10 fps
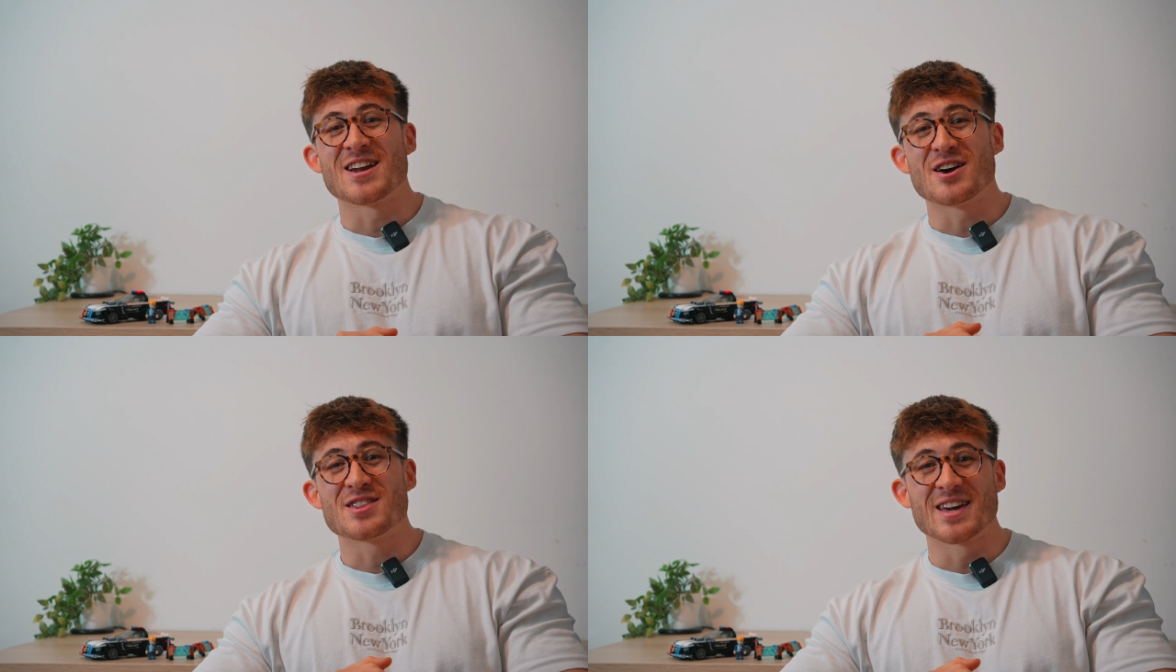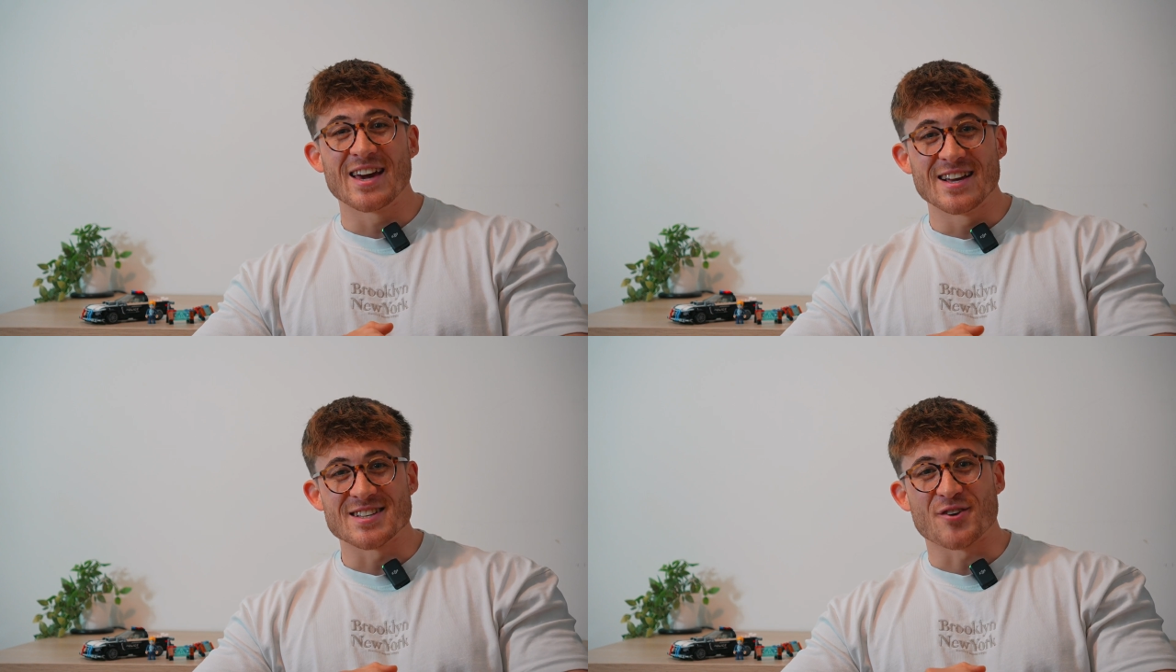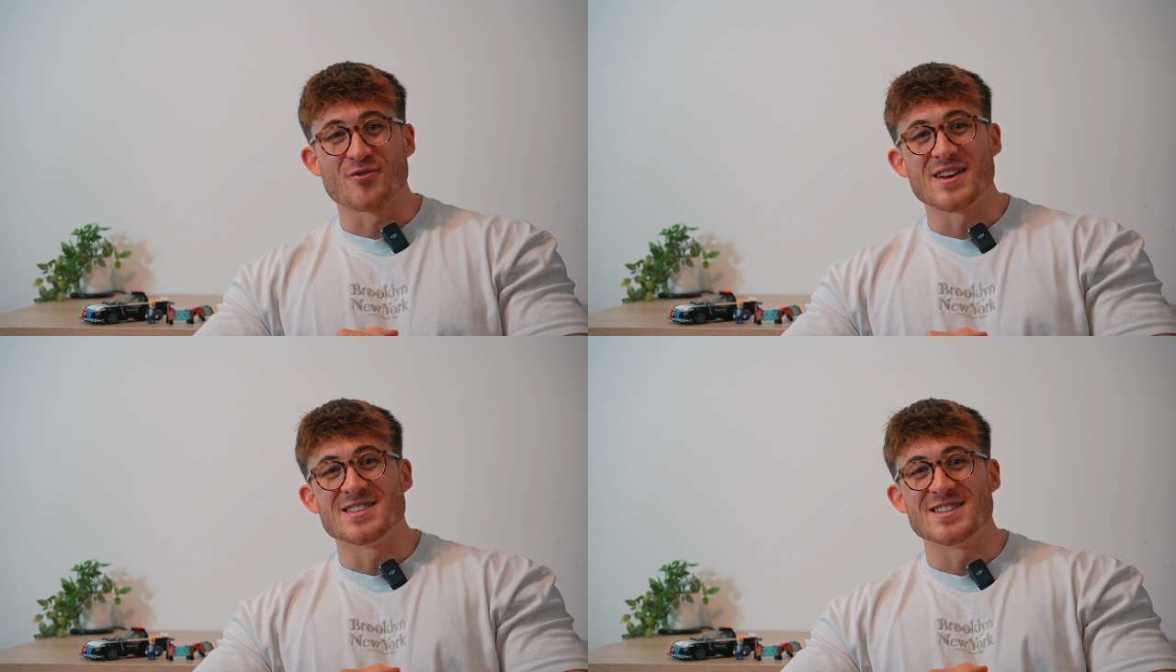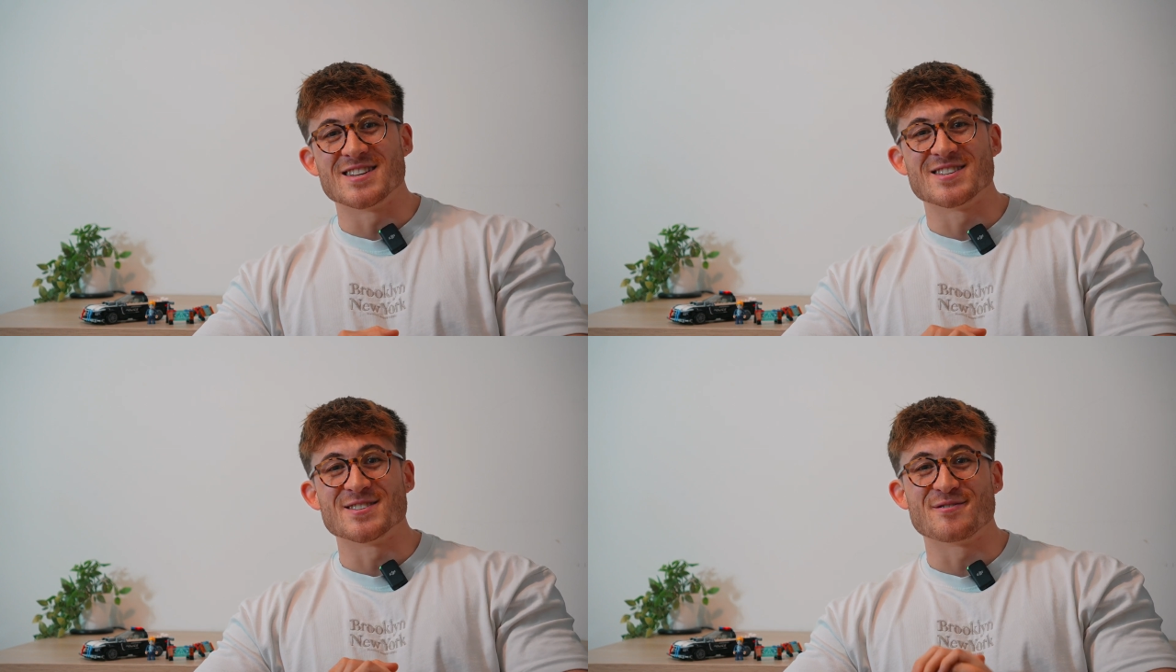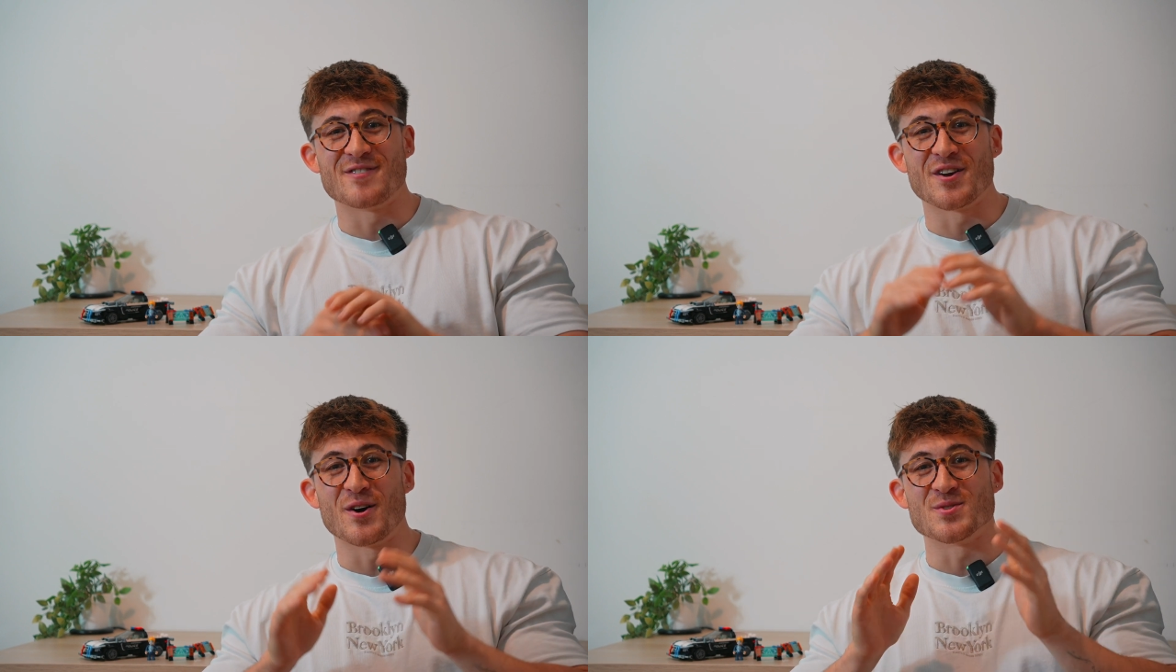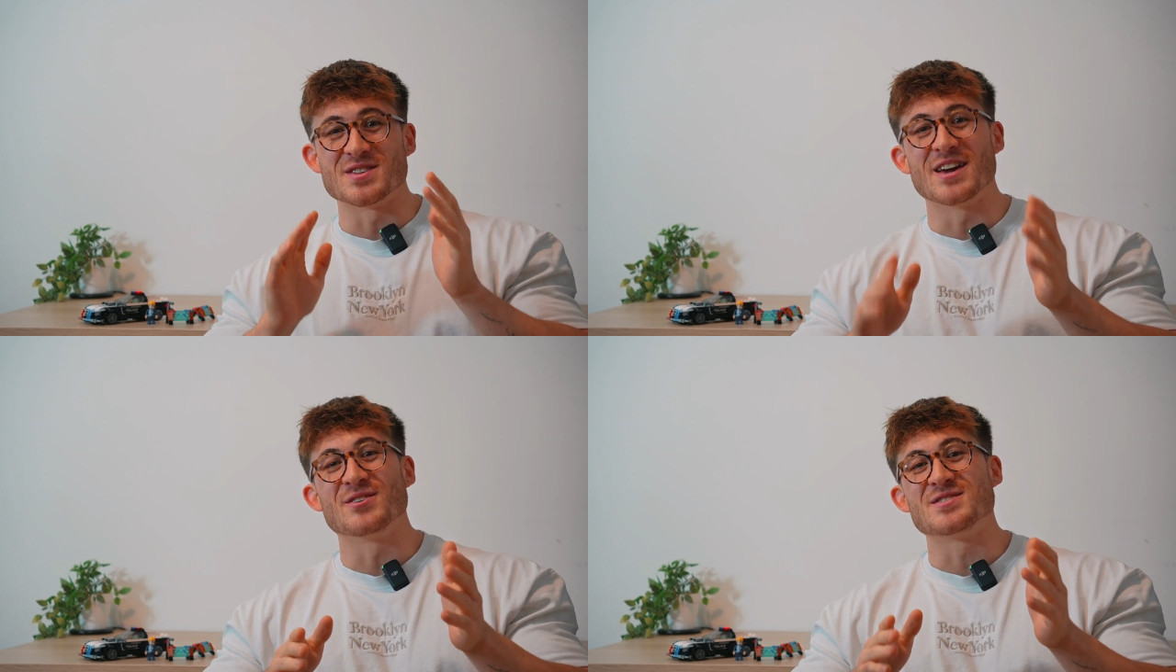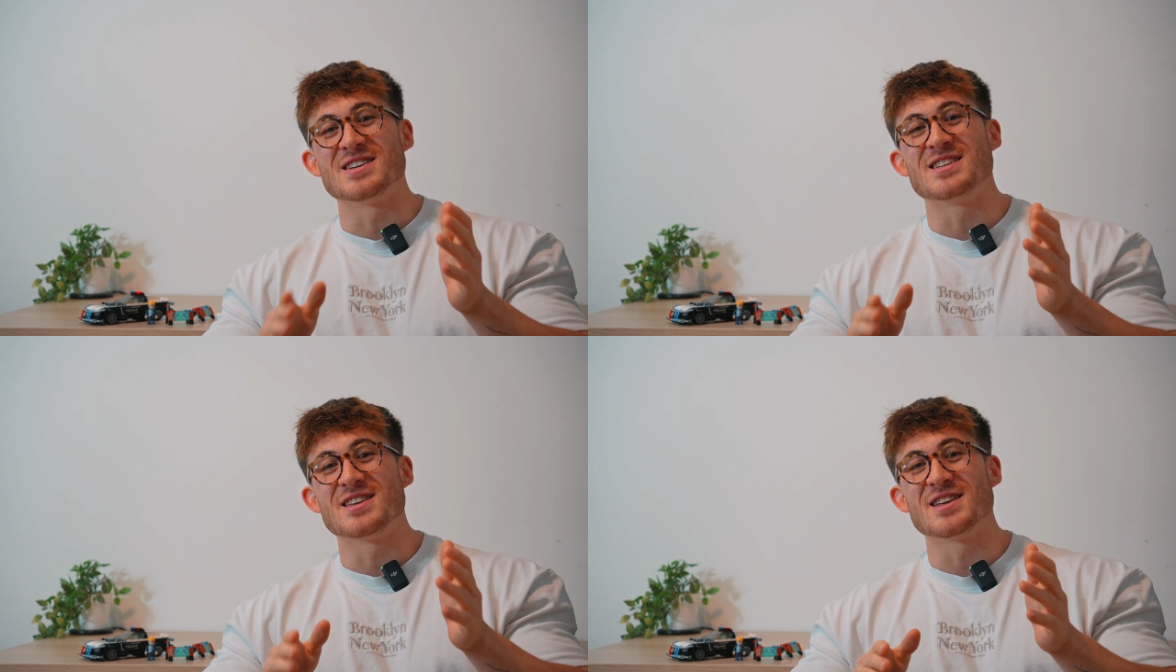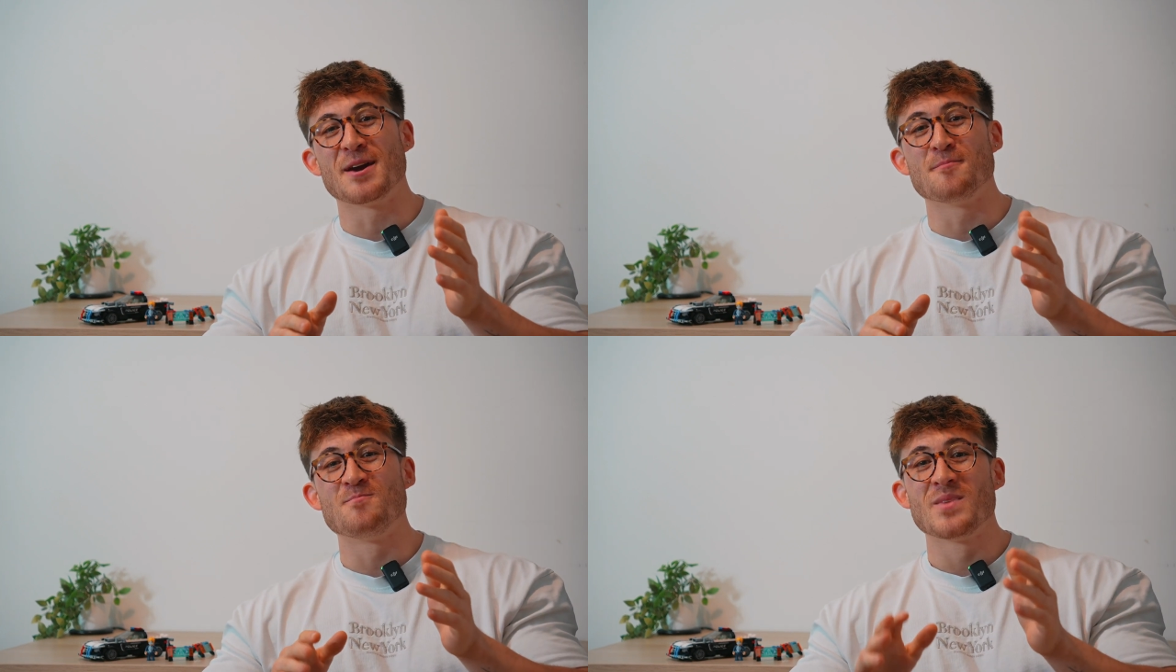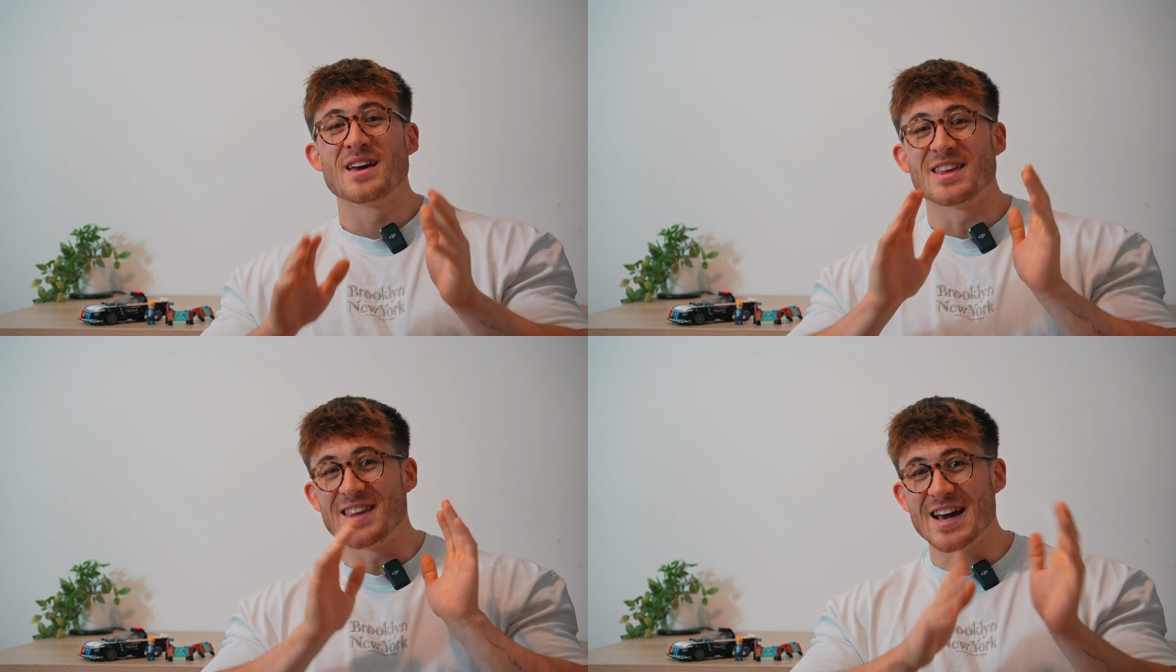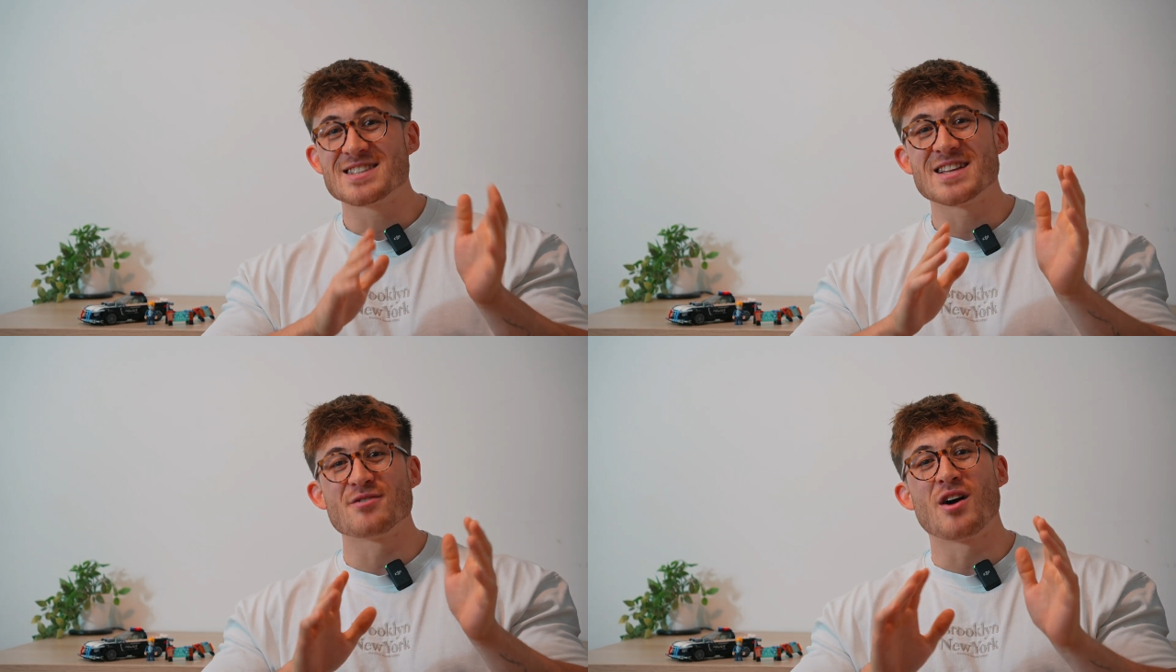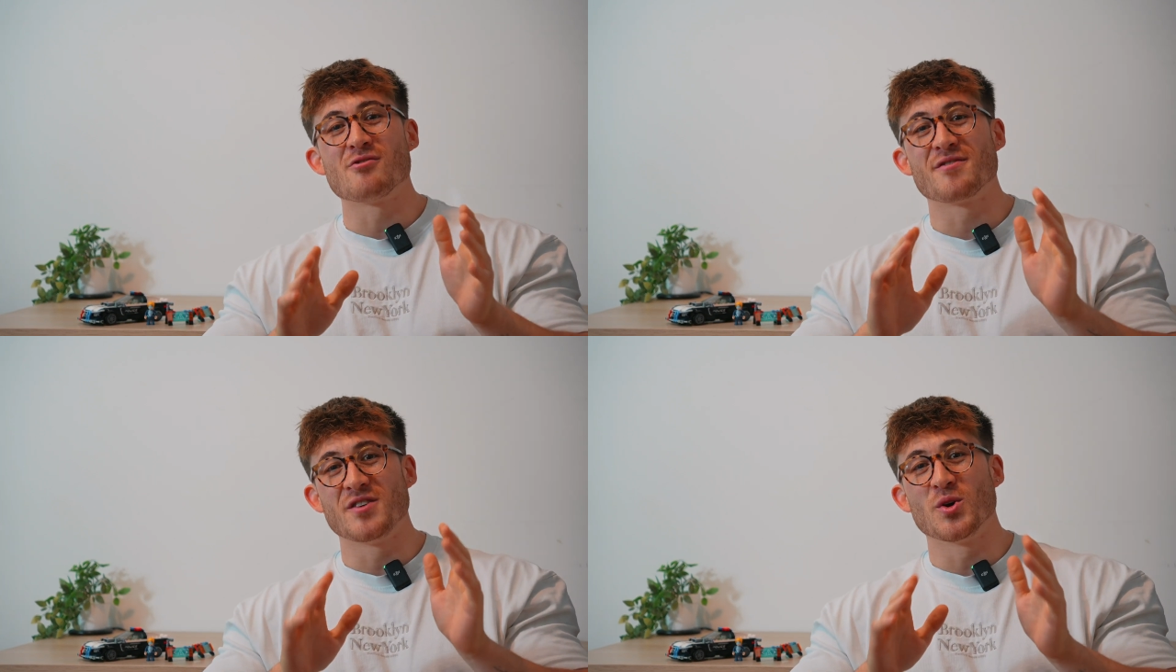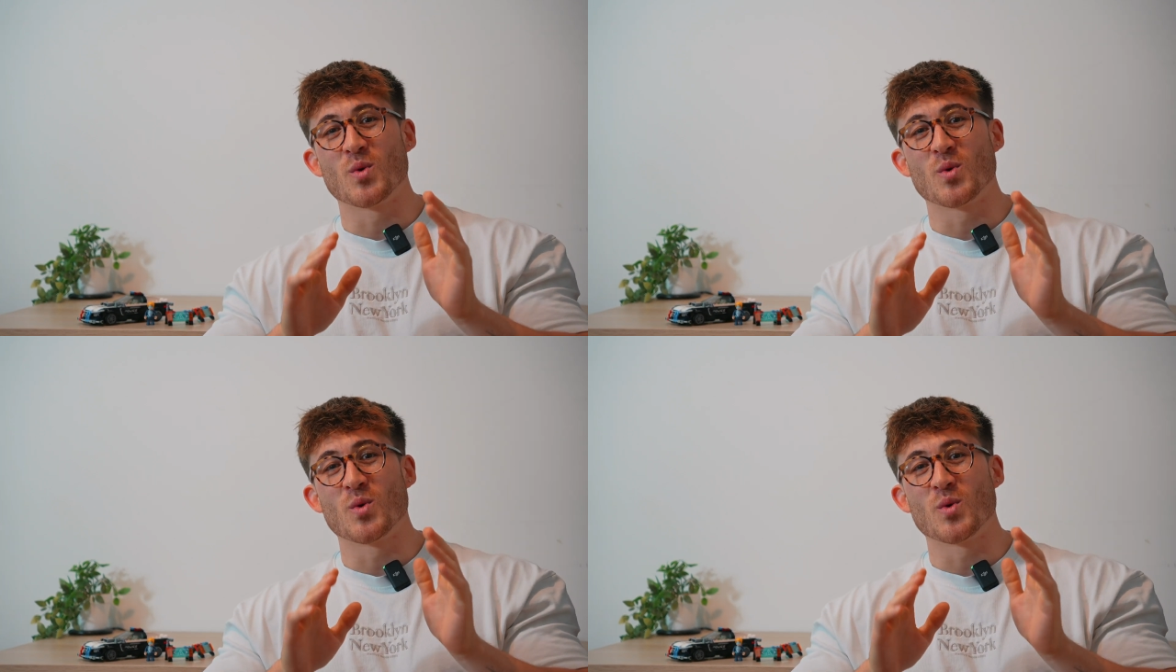and I think it is a great addition to FunWhole's Neon City theme. Yes, there are a few